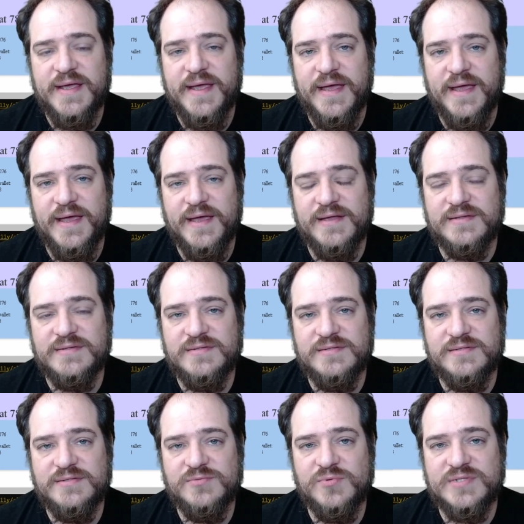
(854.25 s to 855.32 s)

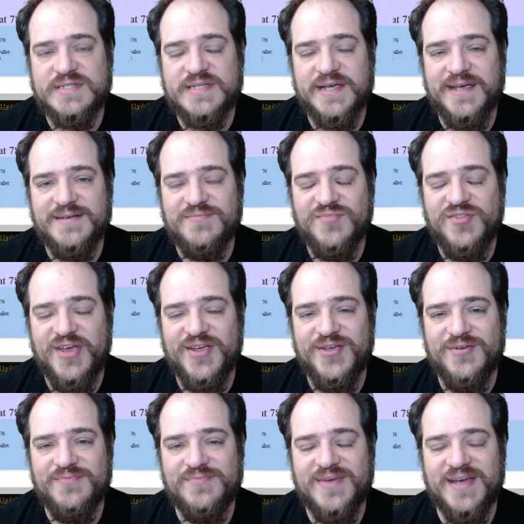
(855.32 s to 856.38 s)
And once again, thank
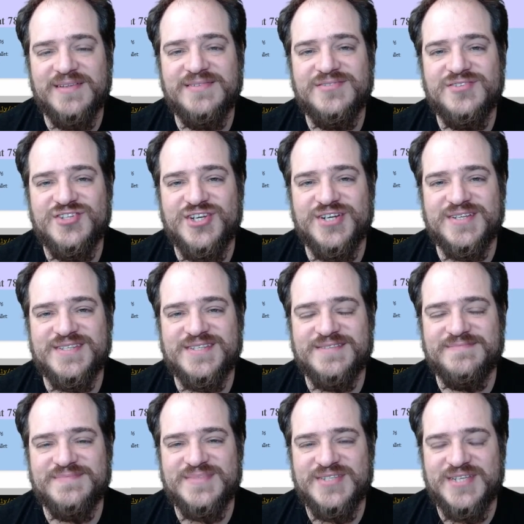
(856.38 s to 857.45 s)
you and cheers.
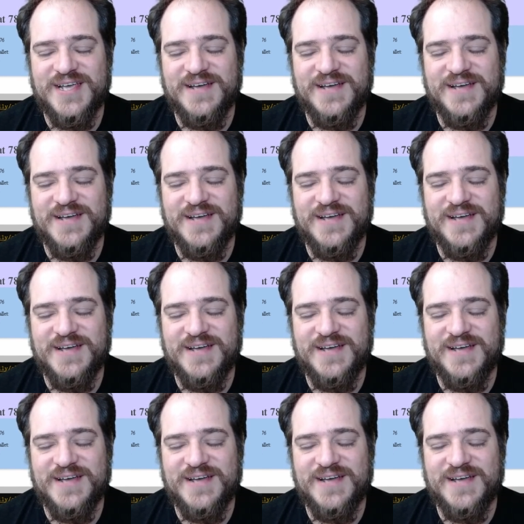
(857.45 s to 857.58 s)
See ya.